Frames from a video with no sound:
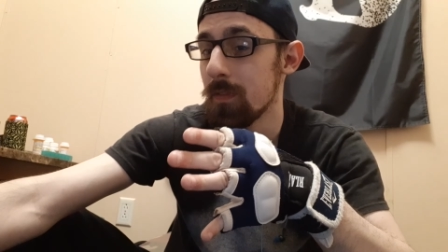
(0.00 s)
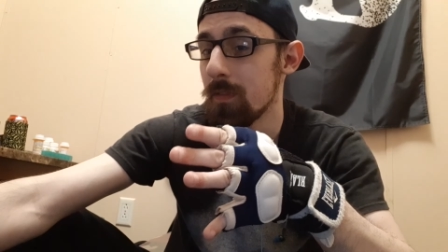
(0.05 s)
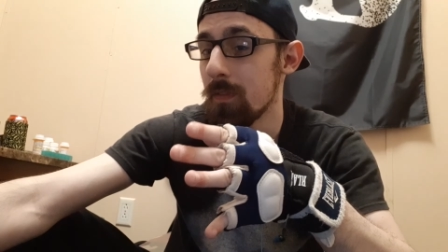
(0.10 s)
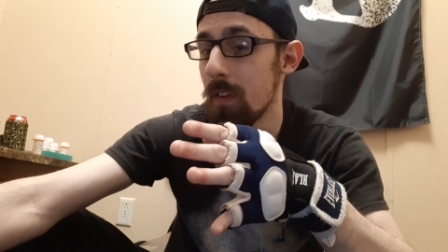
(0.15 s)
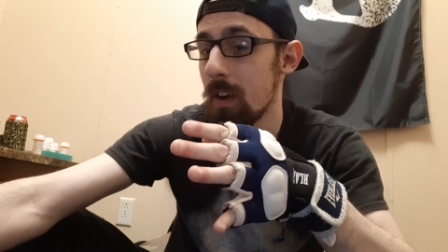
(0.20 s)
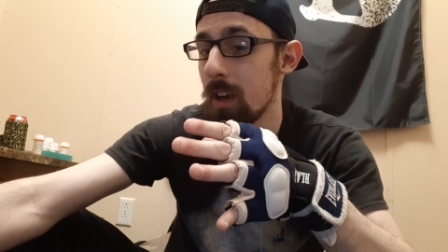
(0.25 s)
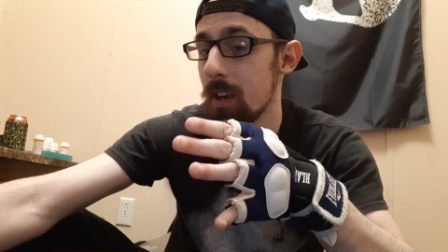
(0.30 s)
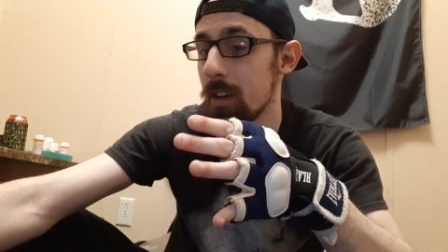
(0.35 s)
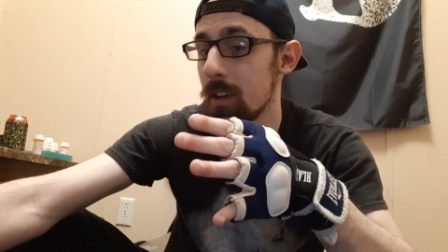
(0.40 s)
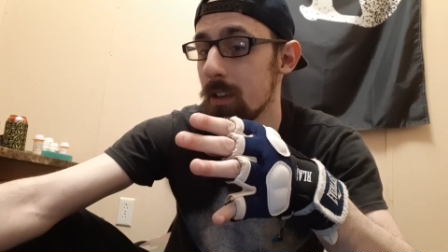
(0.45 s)

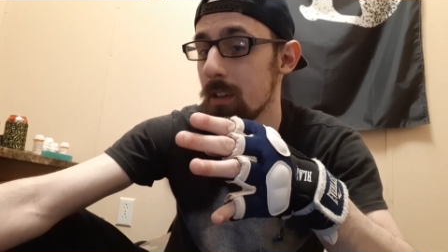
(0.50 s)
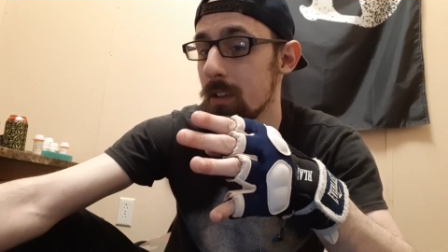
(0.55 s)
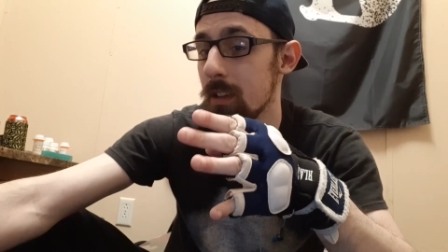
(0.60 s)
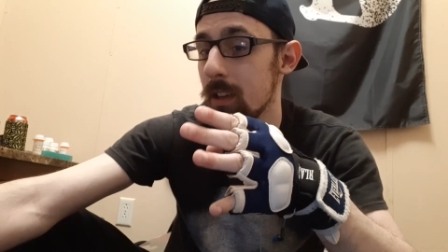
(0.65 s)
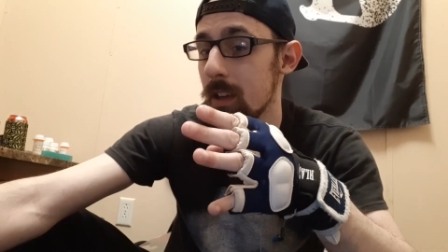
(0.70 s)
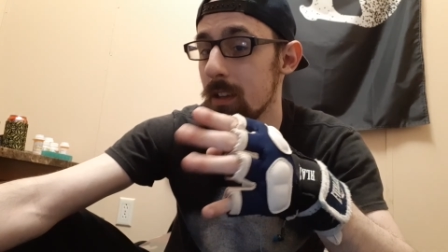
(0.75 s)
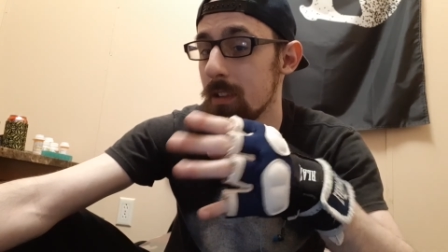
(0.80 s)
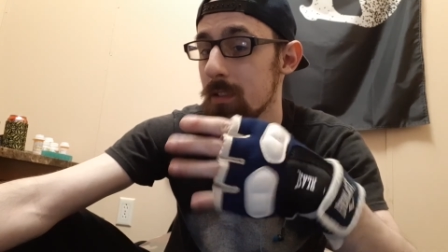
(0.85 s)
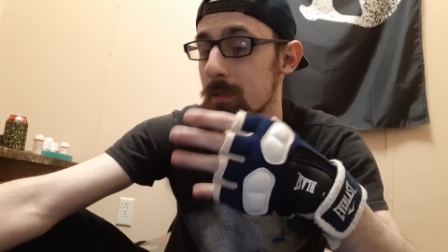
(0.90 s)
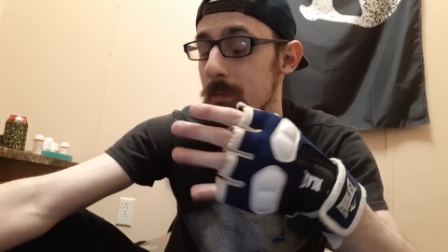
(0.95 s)
fight, it
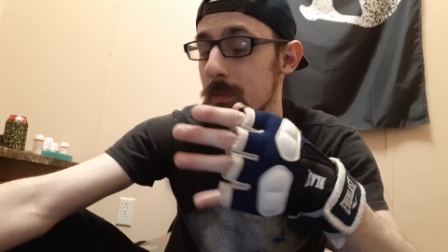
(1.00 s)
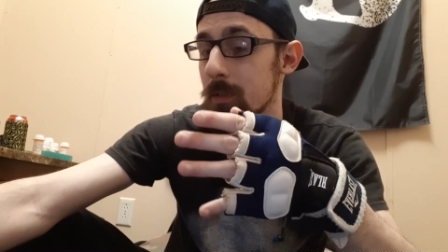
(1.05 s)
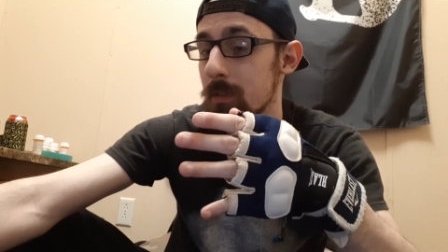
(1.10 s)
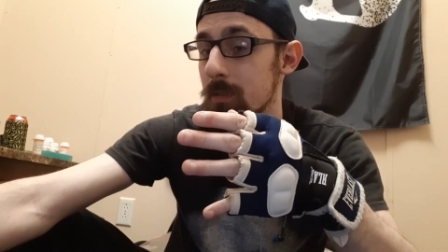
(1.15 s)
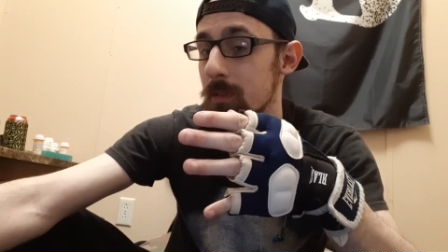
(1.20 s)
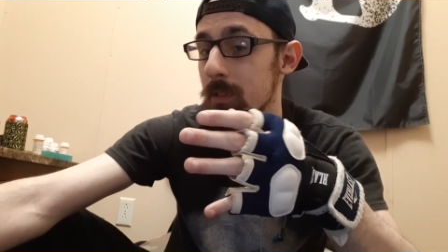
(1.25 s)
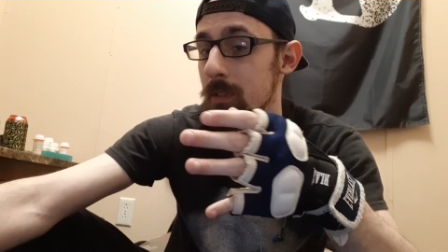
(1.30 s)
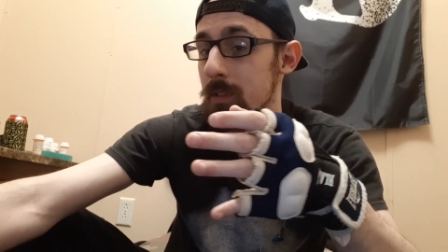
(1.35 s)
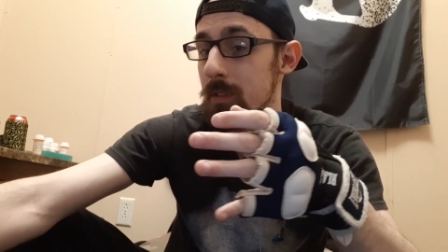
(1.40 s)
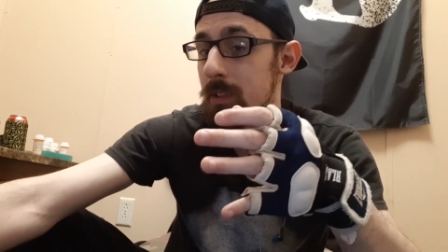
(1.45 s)
has some
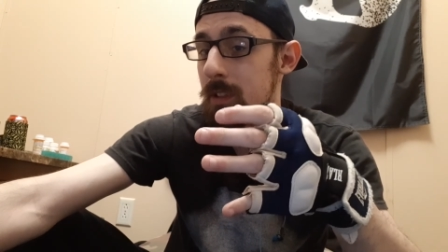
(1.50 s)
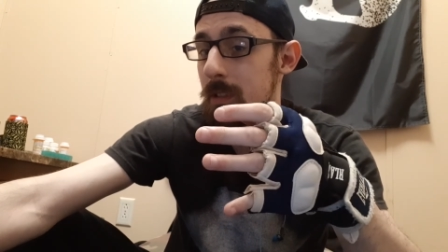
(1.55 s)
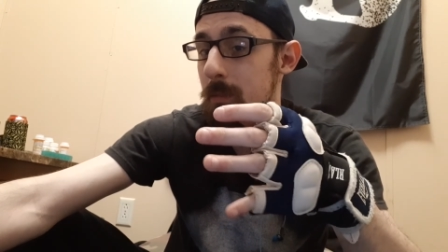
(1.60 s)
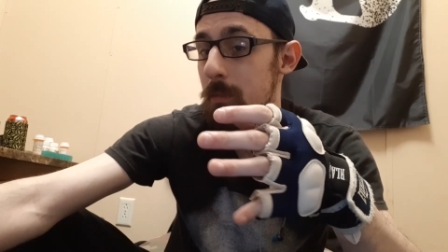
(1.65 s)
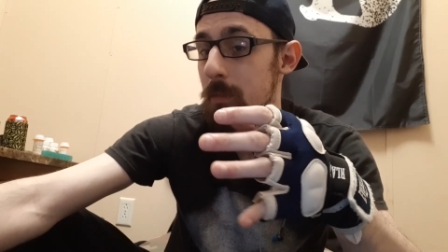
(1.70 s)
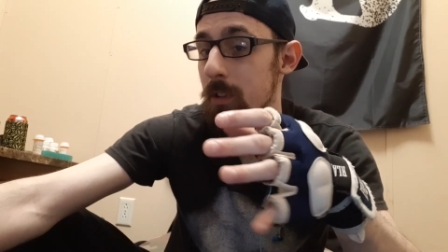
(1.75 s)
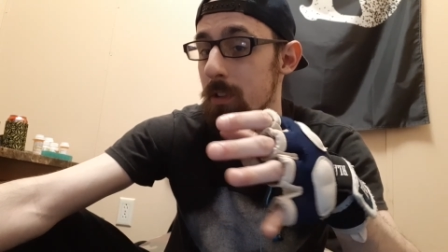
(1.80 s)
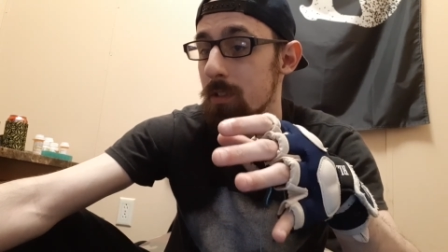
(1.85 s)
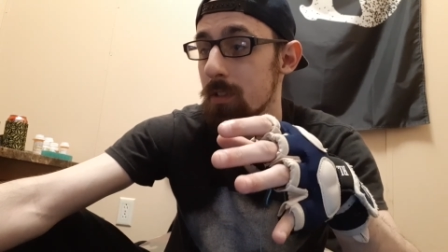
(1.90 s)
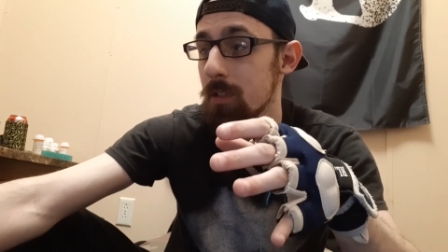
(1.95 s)
unrealistic
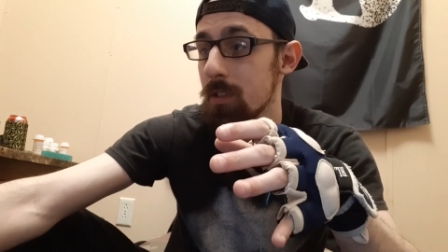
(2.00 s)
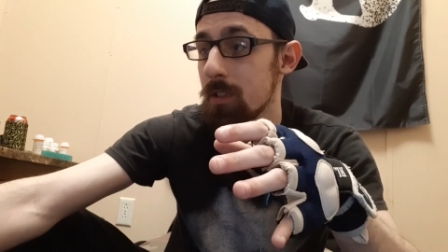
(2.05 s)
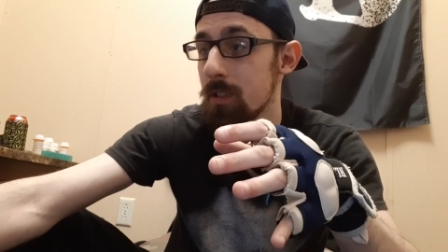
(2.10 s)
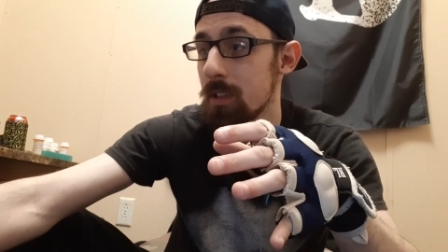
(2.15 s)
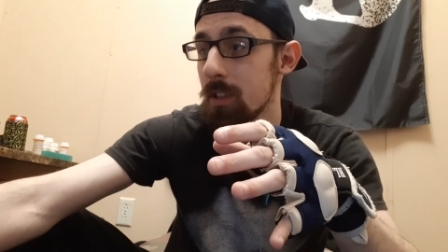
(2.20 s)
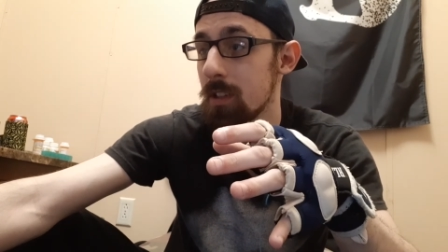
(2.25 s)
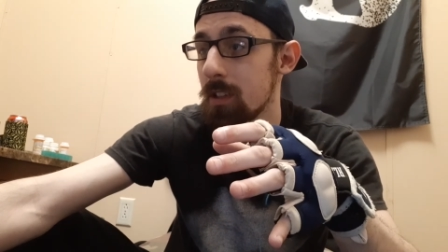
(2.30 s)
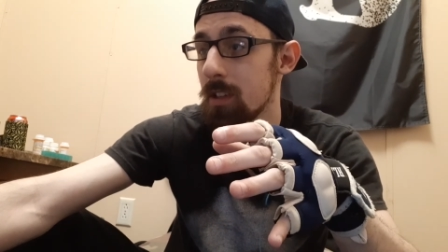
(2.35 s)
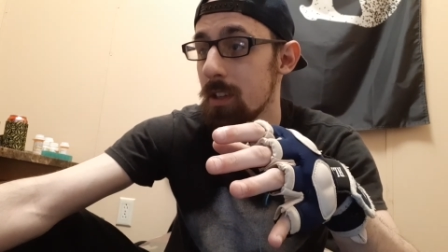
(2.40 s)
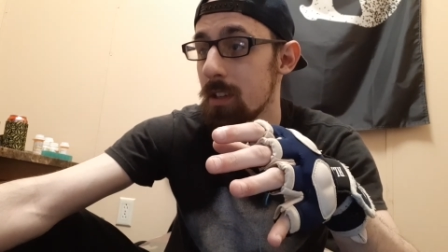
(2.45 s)
martial arts
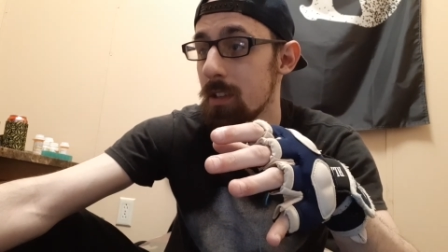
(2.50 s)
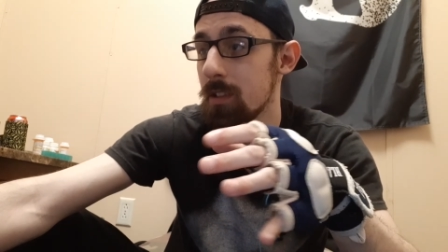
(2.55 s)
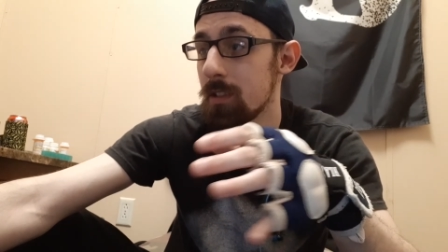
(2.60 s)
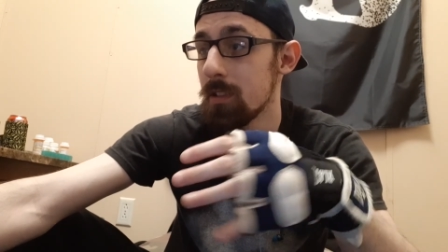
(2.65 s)
techniques,